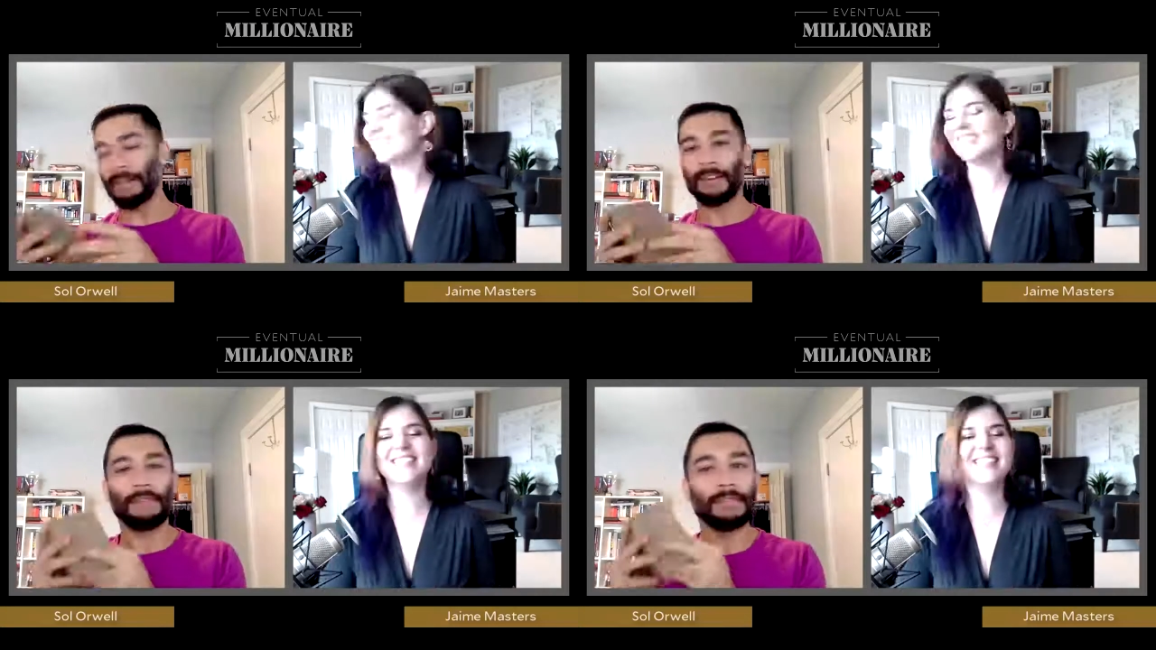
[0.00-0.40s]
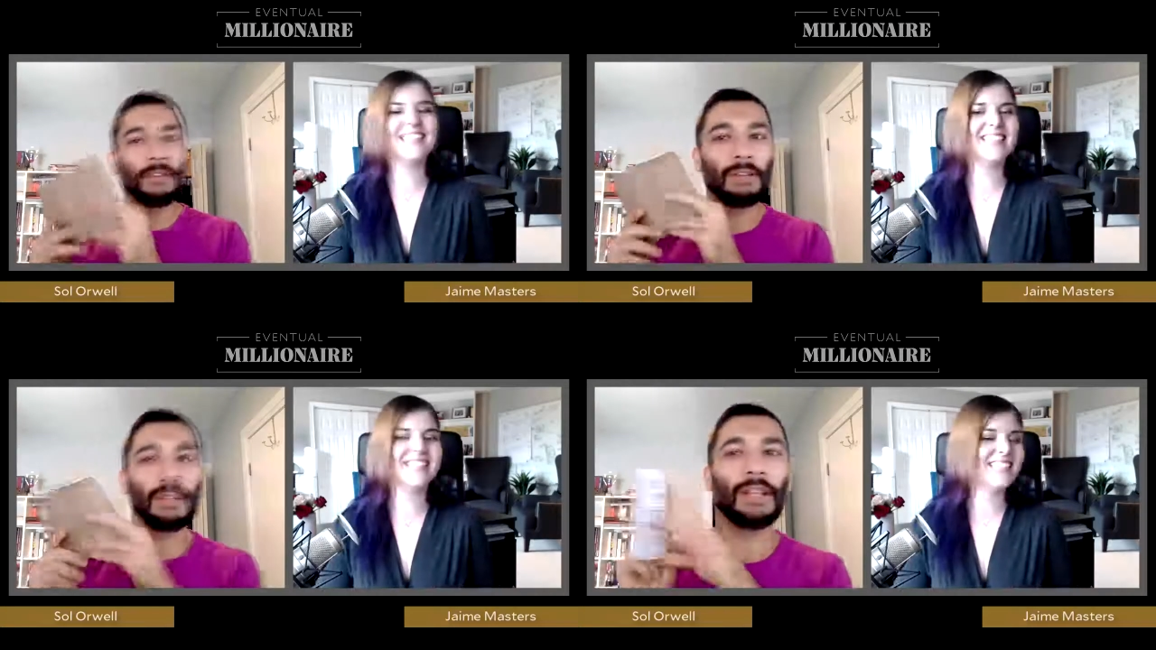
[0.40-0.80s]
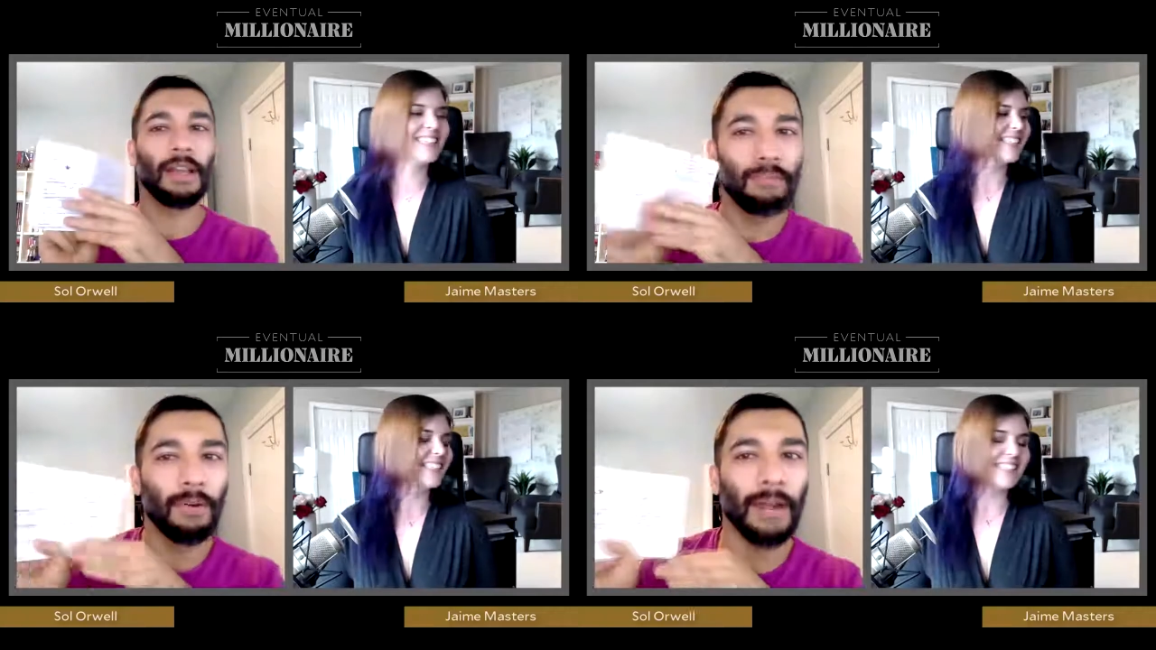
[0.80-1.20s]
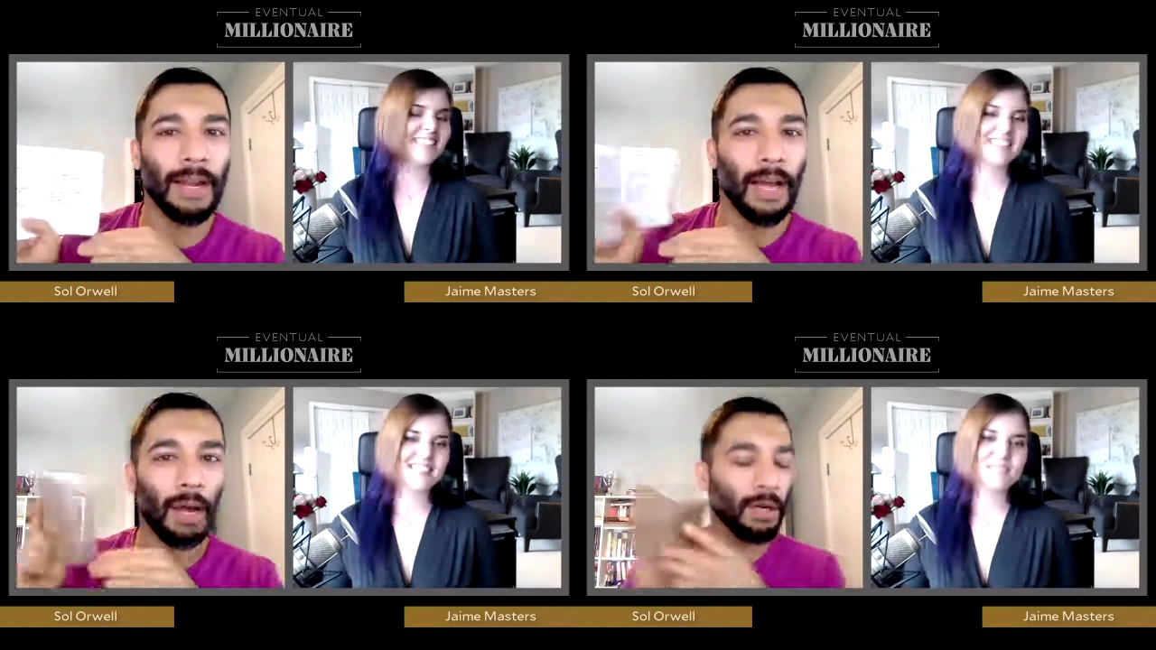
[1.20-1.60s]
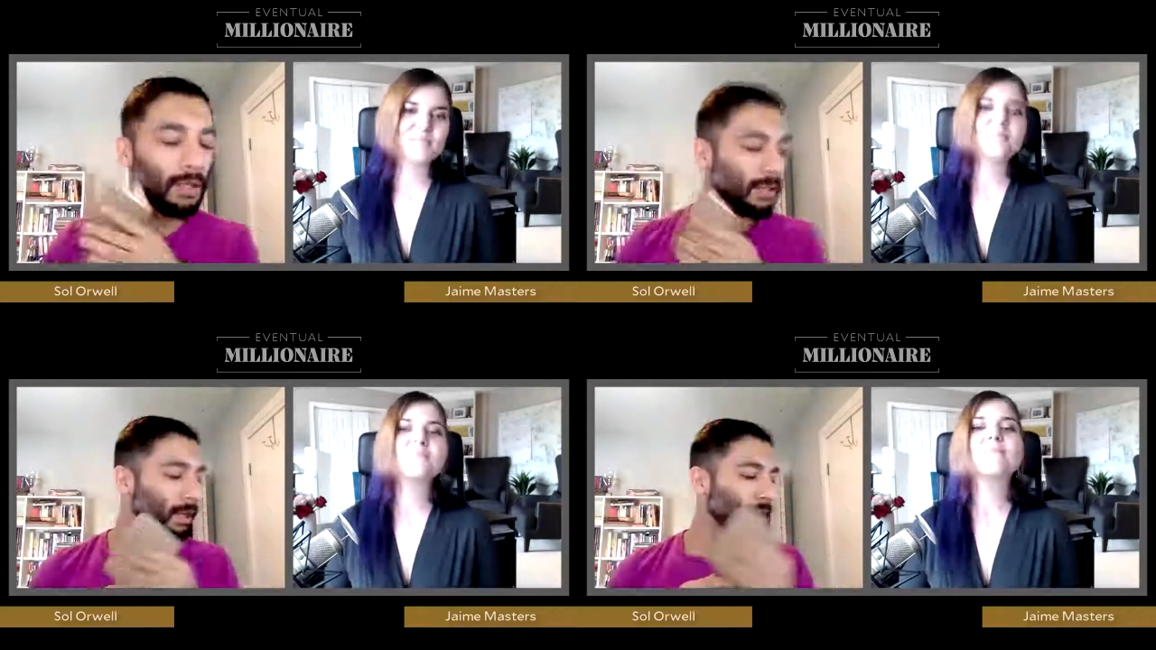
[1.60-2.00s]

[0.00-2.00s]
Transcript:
Speaker 1: find you have to do it in like 48 hours